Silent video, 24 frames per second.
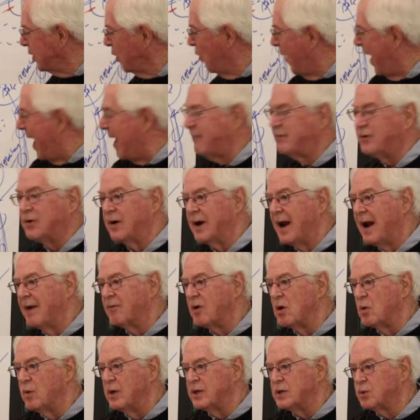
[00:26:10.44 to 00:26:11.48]
go after it
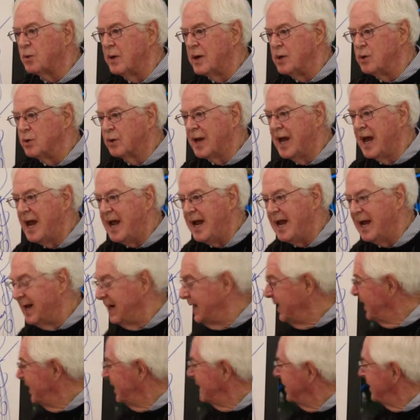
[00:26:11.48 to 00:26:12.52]
every which way you can.
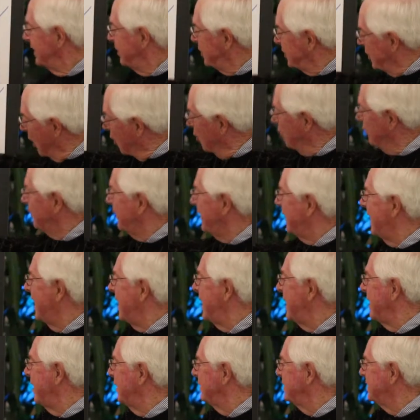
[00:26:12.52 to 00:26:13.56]
Don't
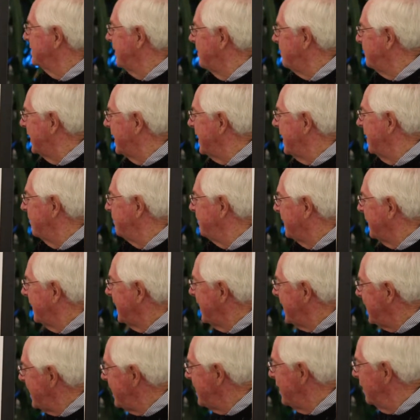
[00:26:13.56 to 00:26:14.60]
rely on somebody up
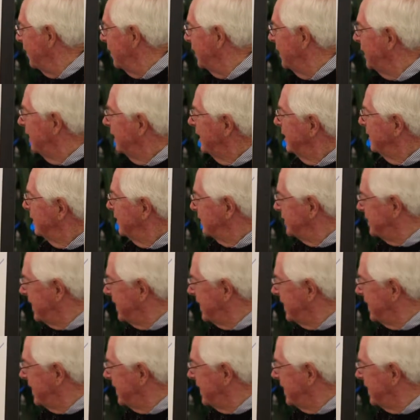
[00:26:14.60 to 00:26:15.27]
here to